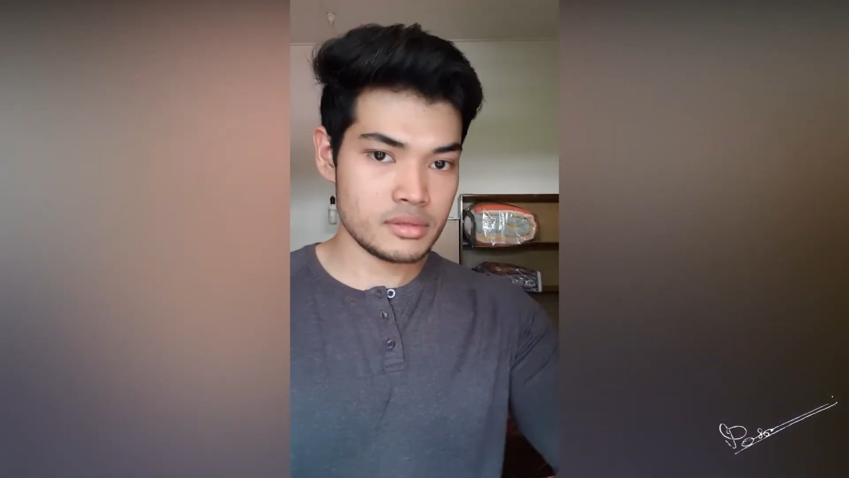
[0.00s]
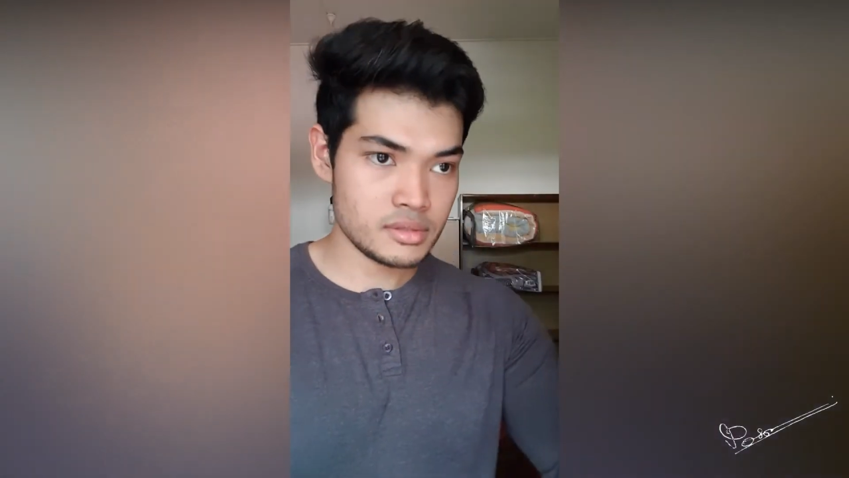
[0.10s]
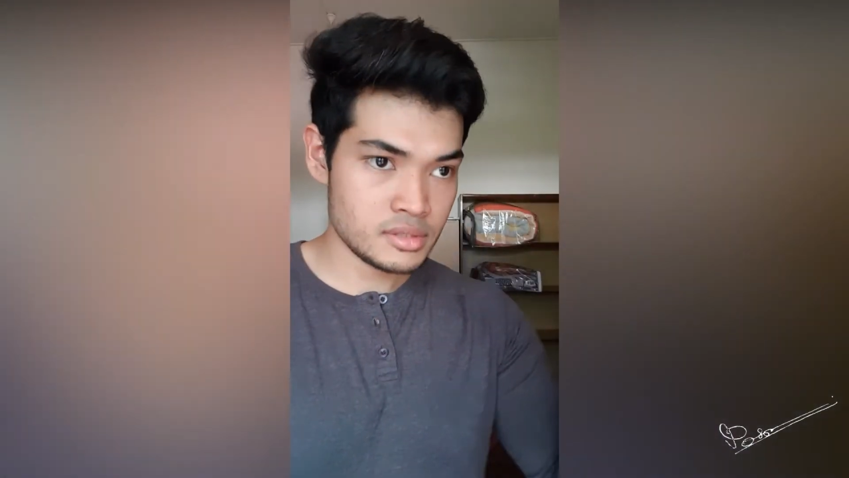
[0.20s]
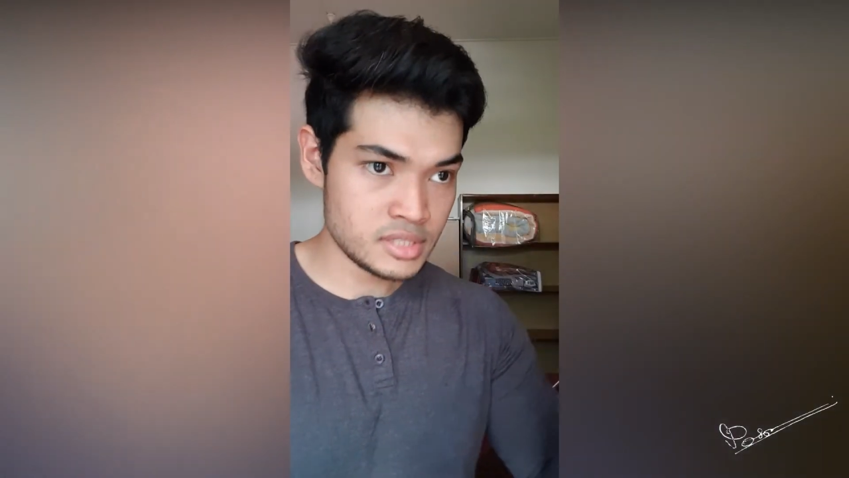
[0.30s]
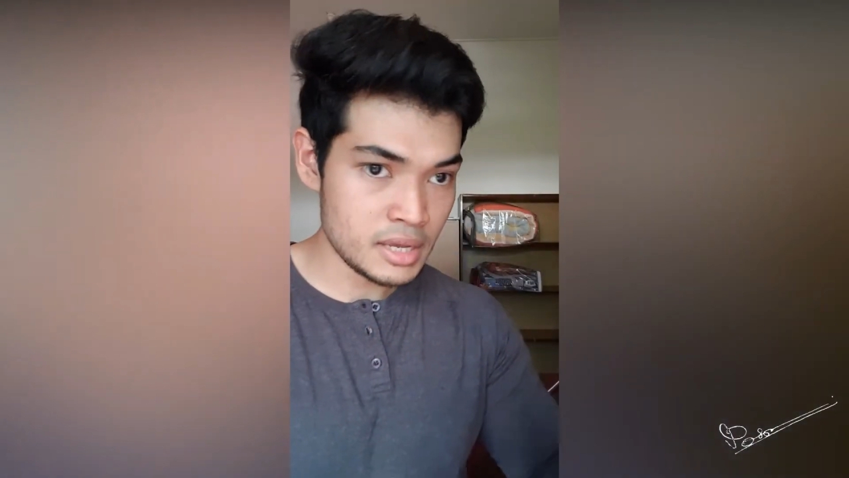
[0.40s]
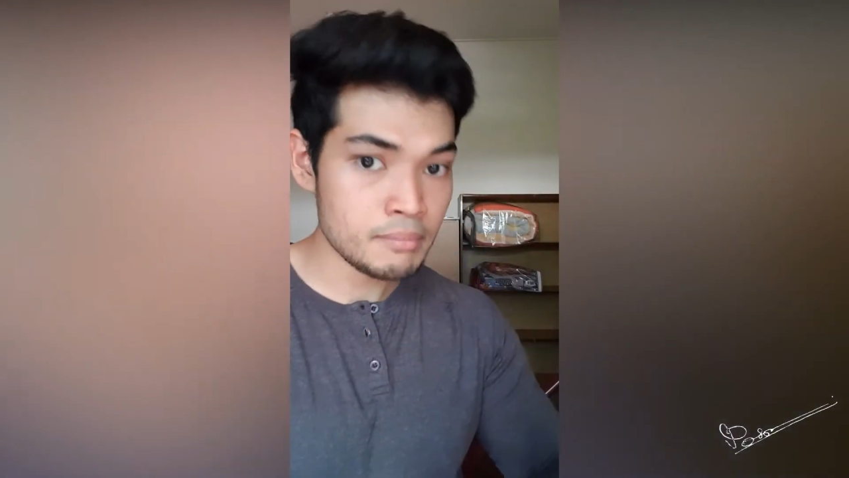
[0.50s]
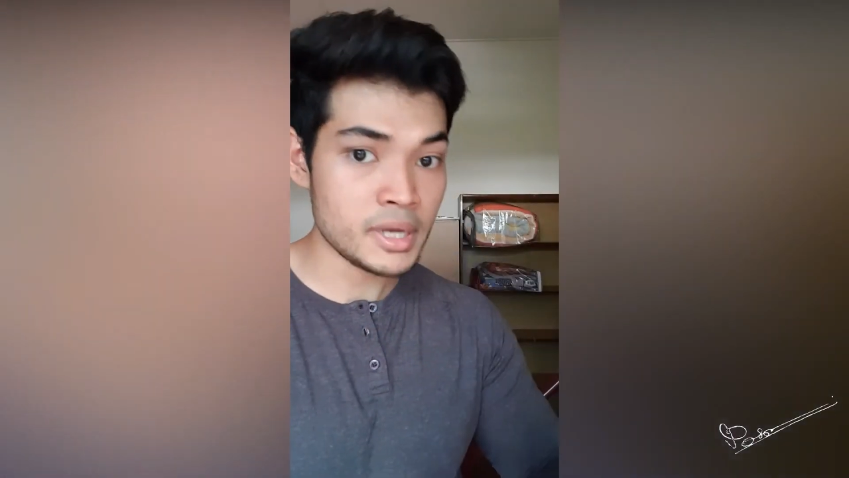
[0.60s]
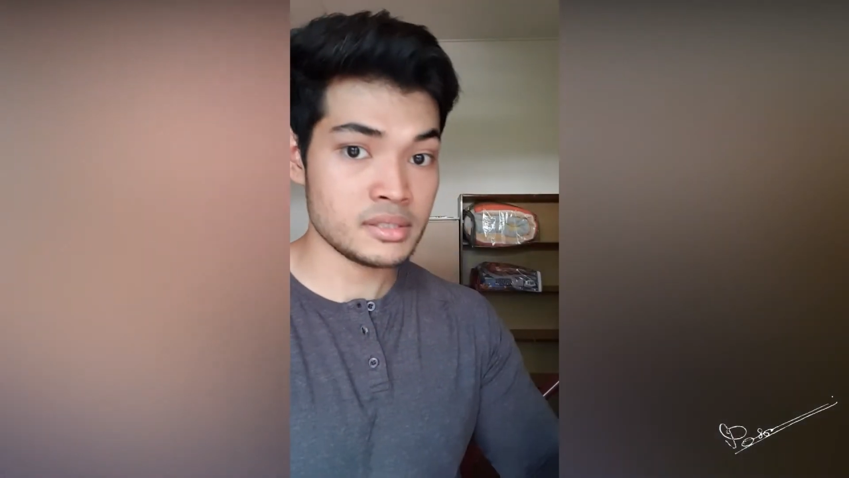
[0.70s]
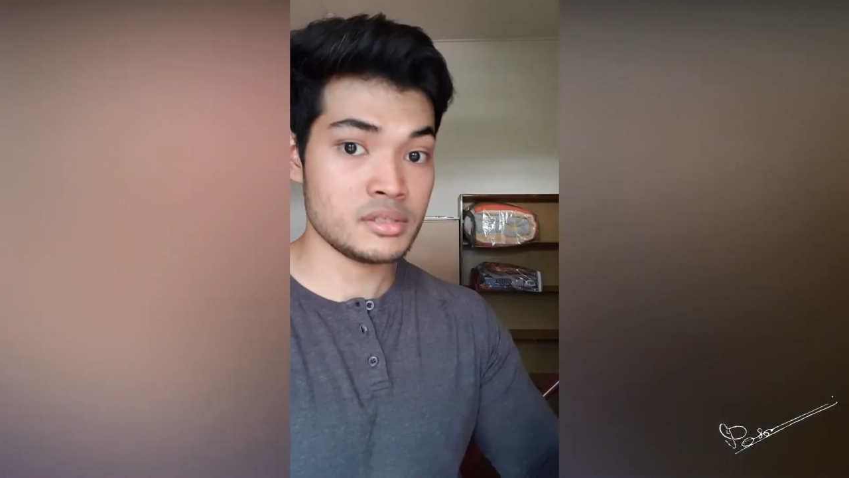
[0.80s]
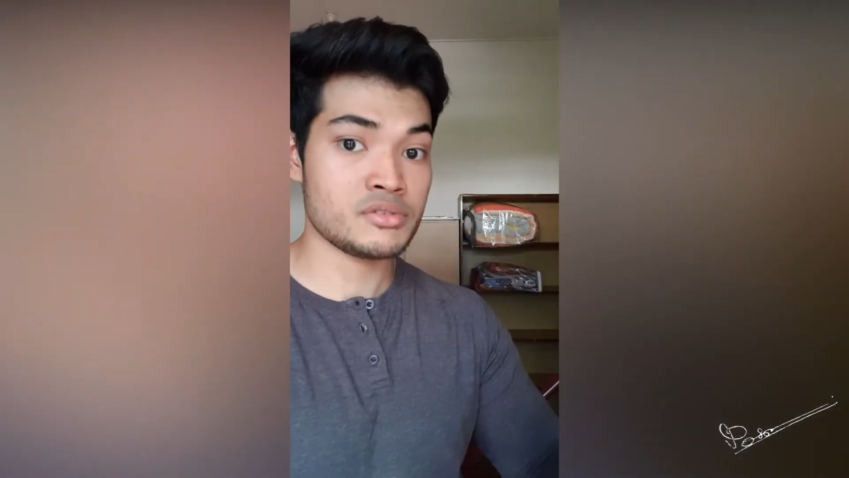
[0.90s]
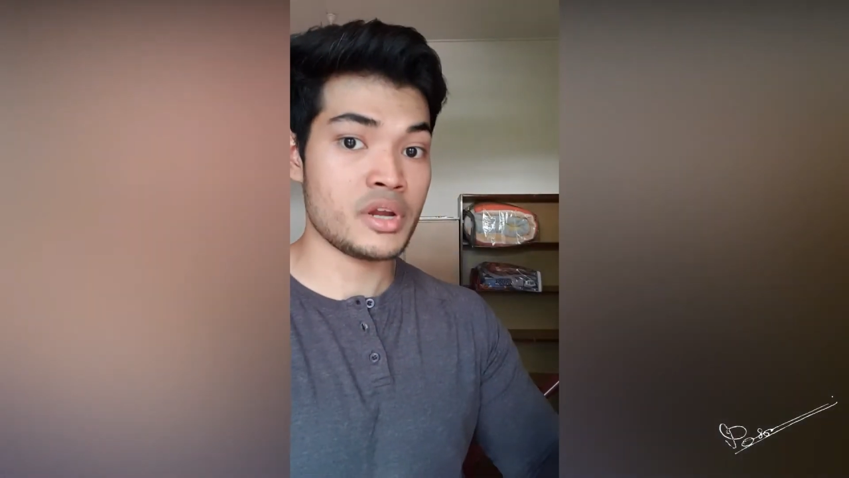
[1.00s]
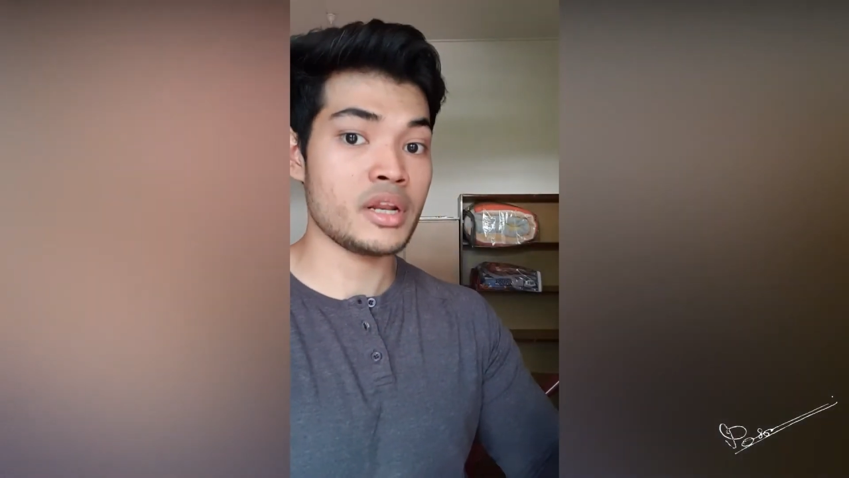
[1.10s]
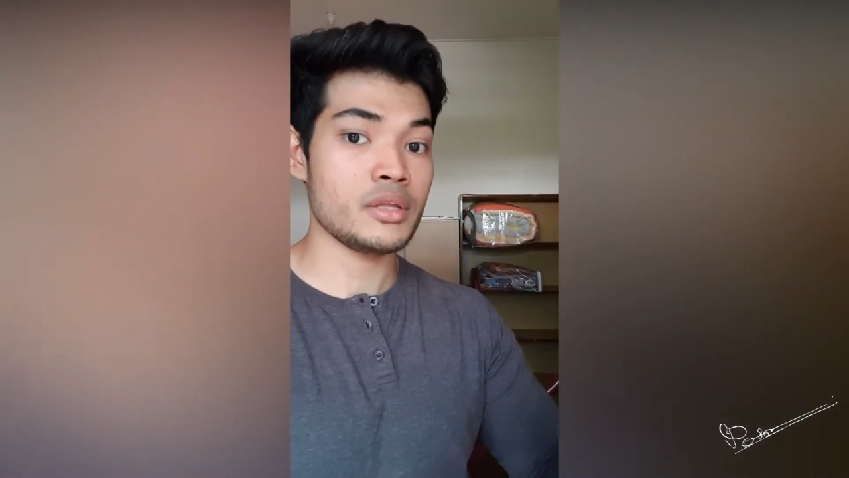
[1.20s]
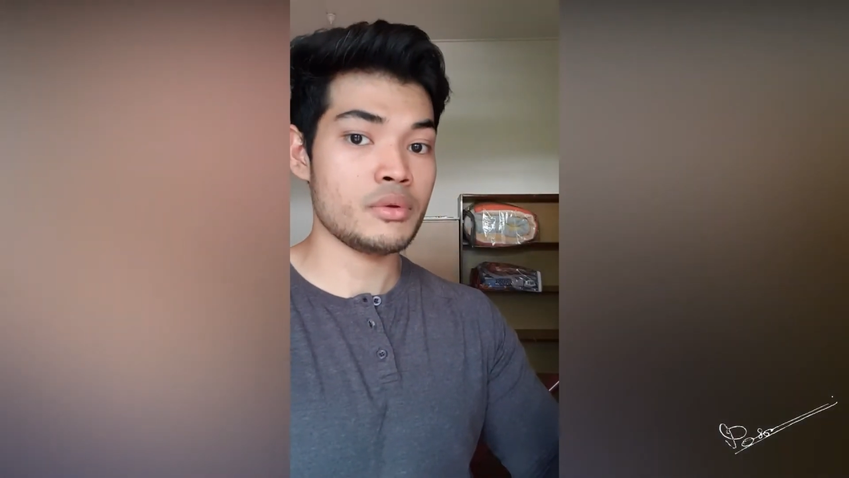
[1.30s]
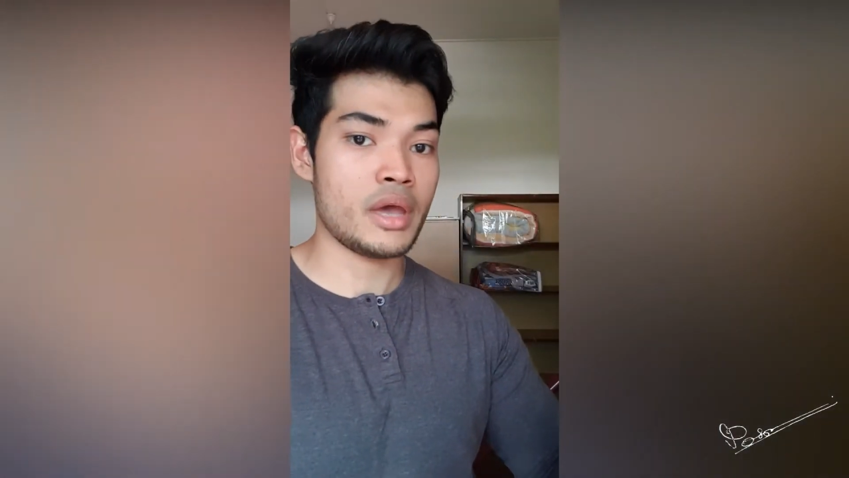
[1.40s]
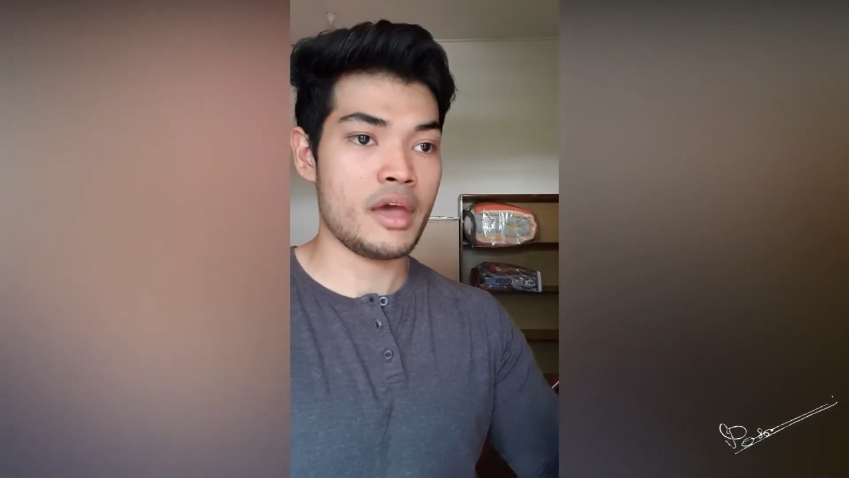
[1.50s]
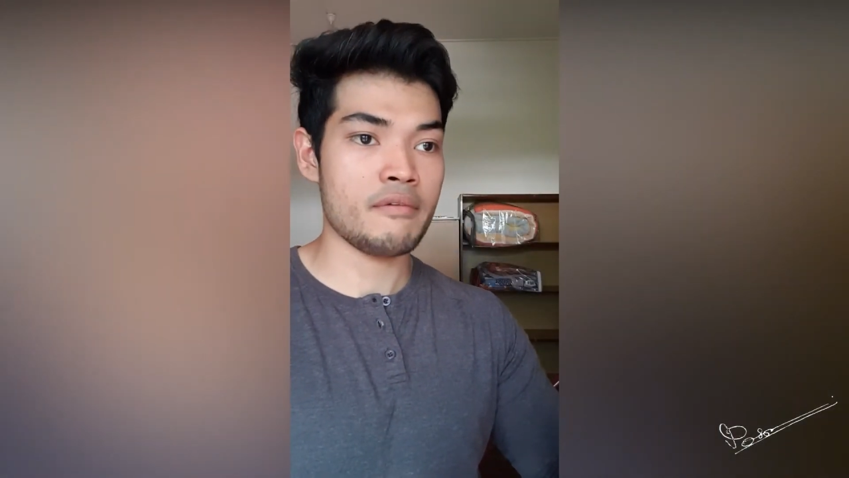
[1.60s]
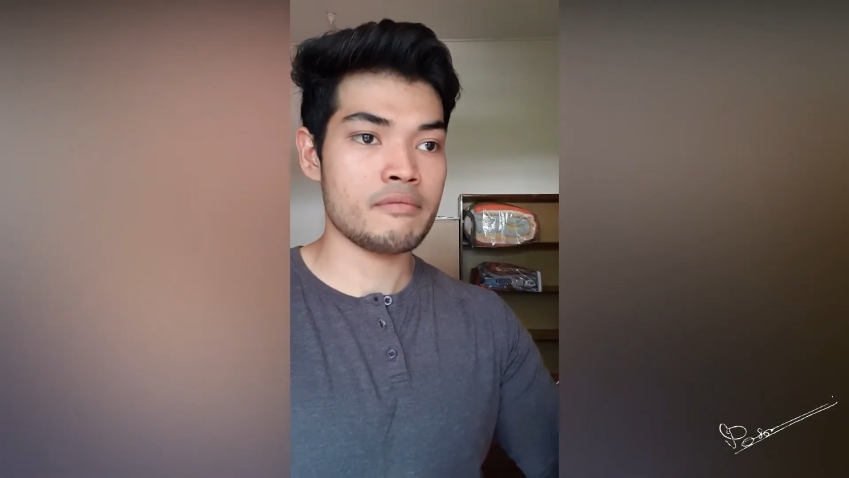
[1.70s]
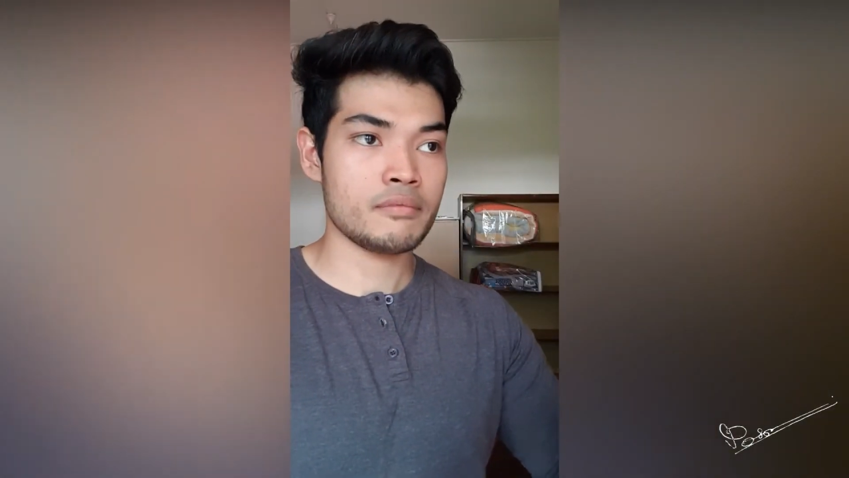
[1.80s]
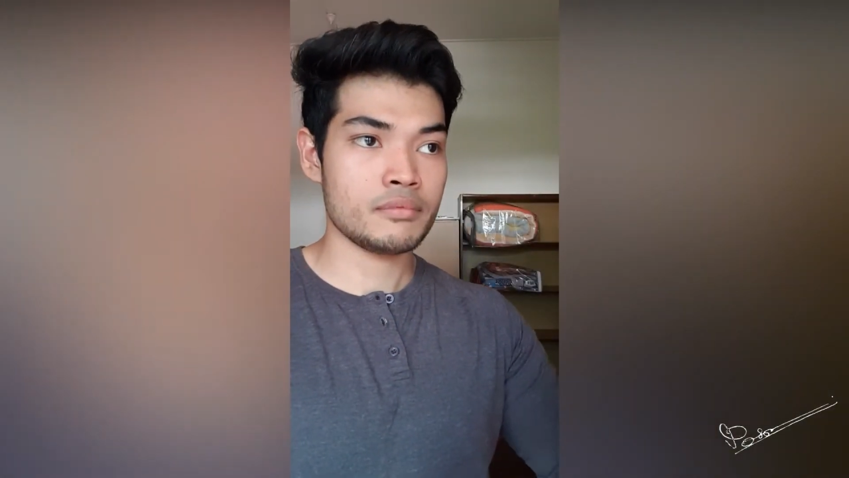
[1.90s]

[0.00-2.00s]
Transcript: same muscle strength that you have,